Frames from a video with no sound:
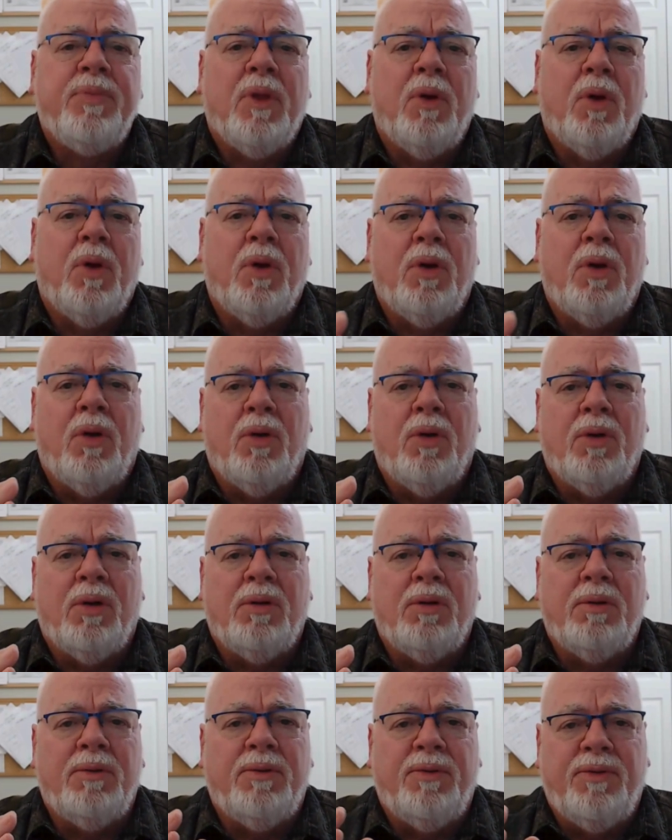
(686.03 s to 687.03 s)
or,
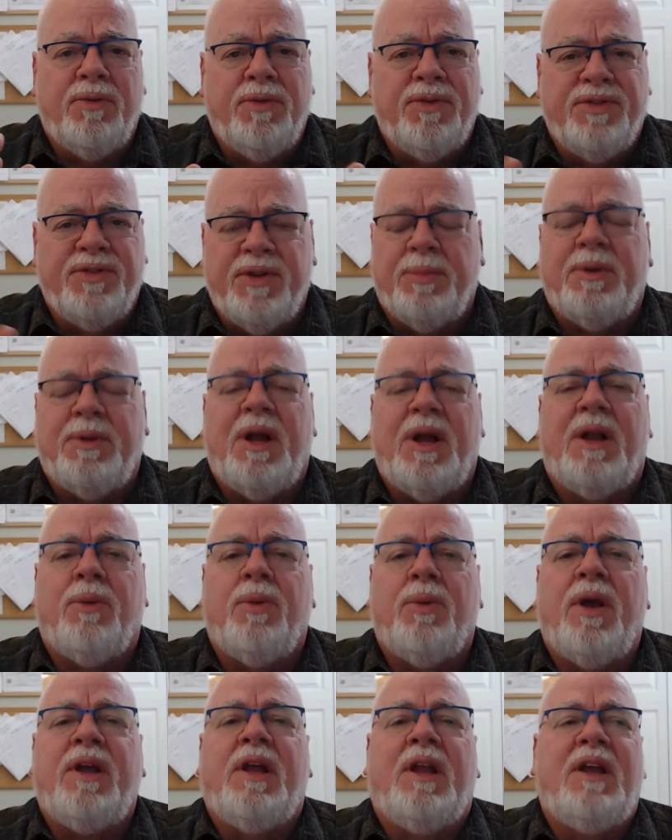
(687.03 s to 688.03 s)
or some kind of
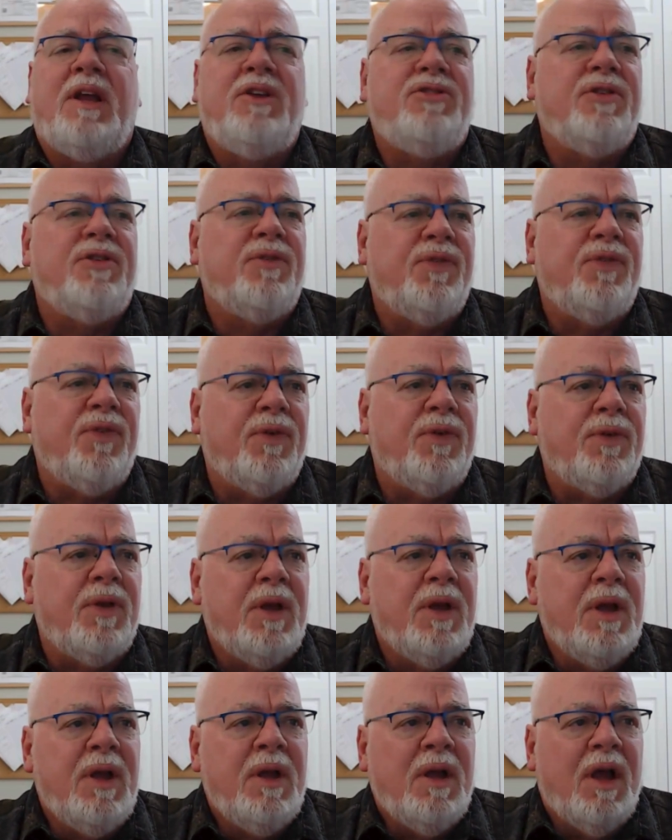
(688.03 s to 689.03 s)
regulation for
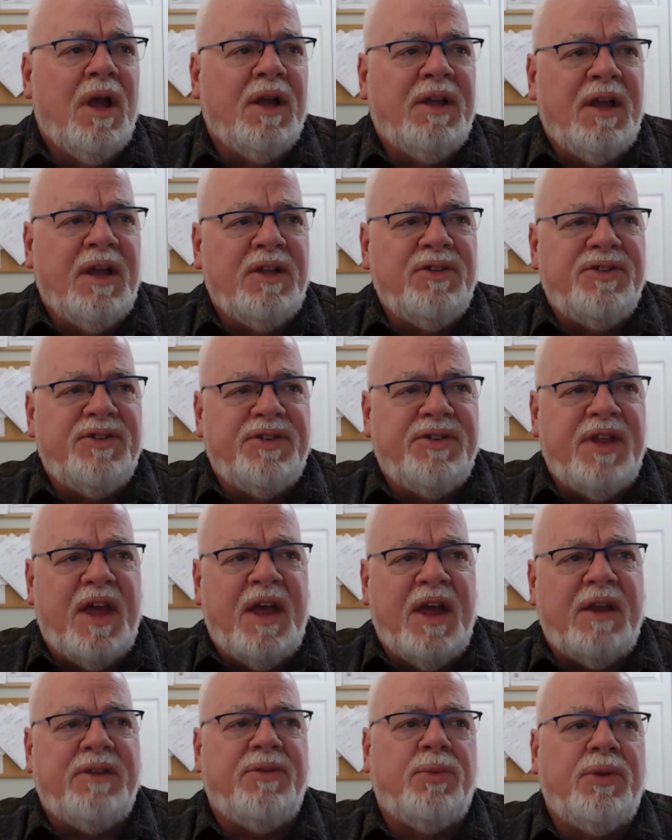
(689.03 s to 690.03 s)
against
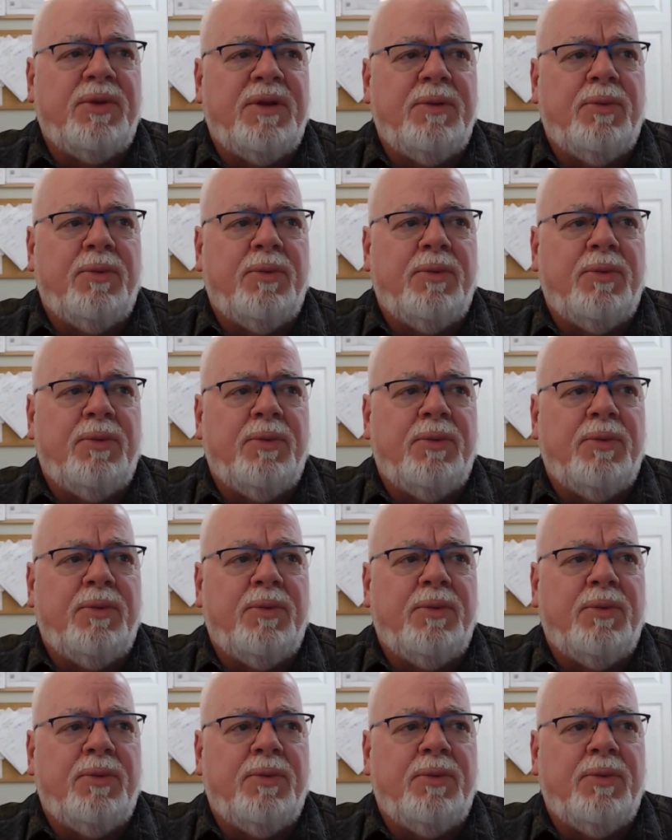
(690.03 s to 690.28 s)
that would,